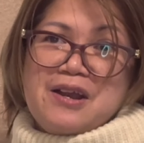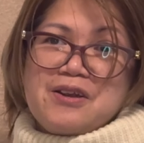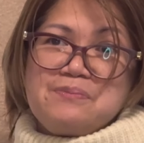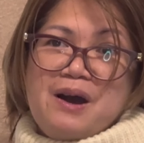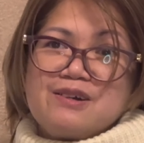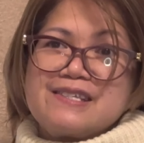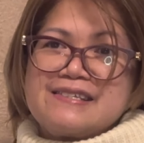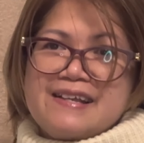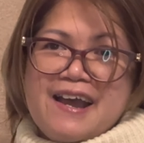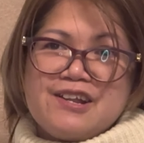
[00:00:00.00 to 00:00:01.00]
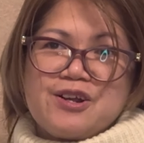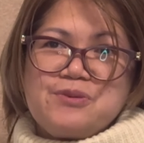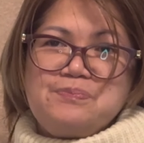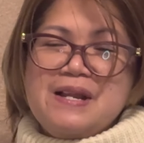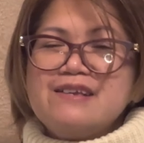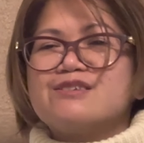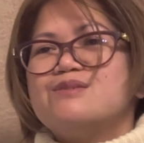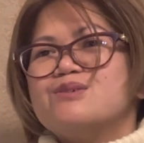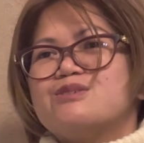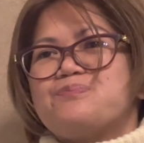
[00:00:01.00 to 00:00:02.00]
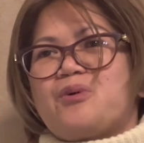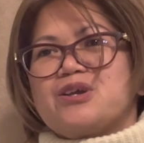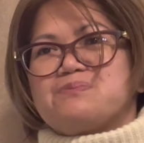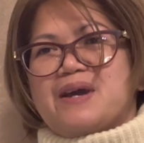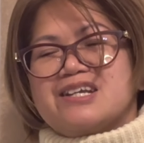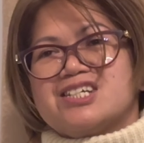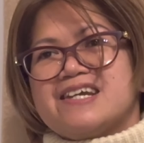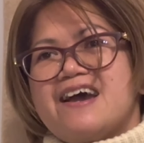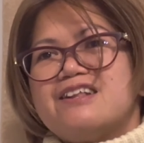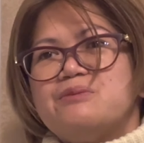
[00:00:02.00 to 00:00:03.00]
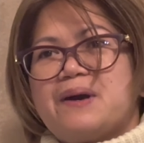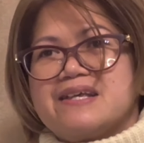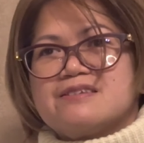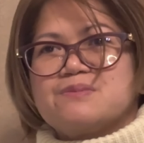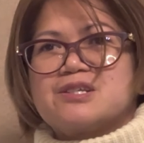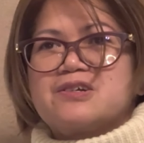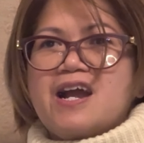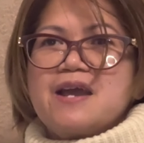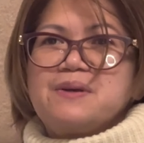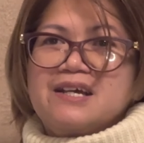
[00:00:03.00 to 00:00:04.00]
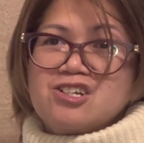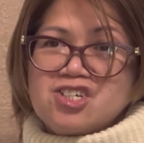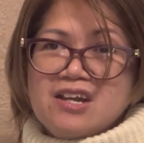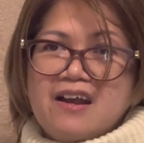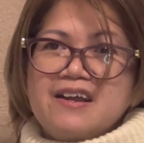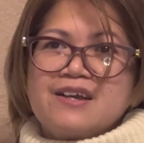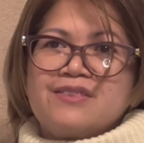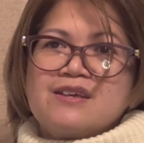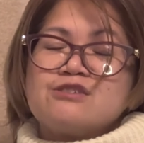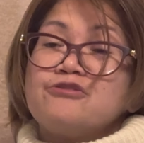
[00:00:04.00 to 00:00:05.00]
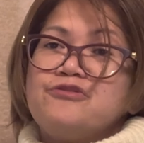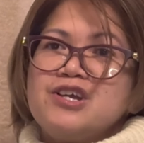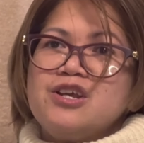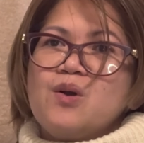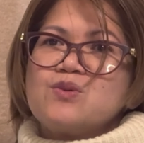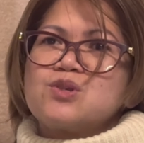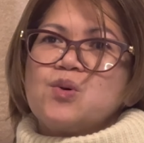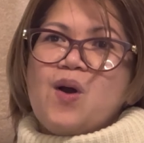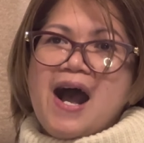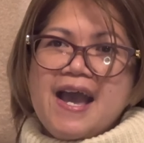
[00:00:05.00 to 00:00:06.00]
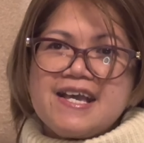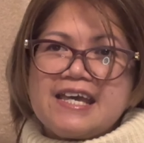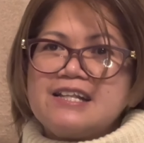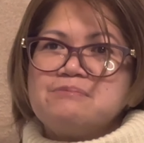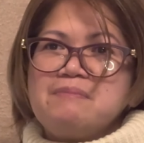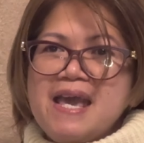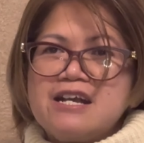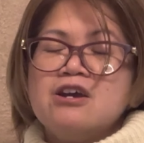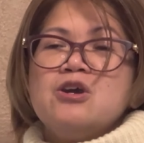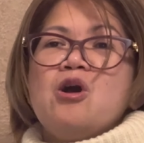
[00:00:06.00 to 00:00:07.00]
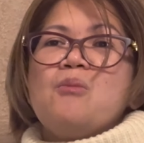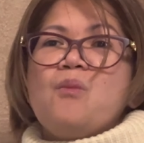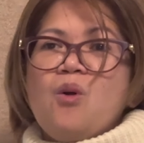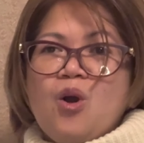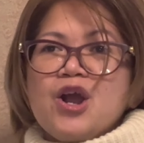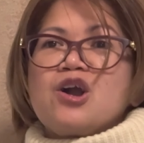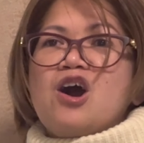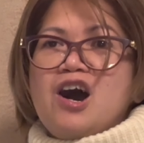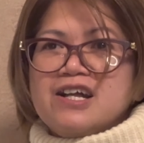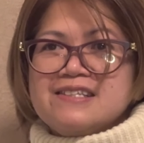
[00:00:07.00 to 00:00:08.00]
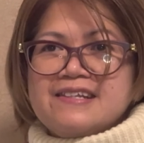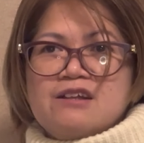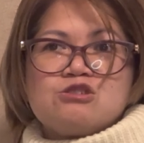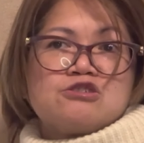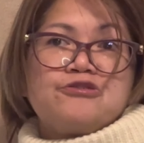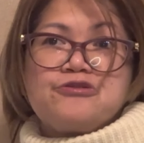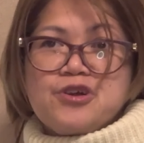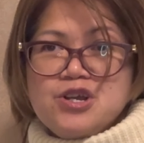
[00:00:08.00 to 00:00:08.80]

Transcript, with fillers: hear about Cider, please do support my channel by subscribing and sharing this video so I can make more contents for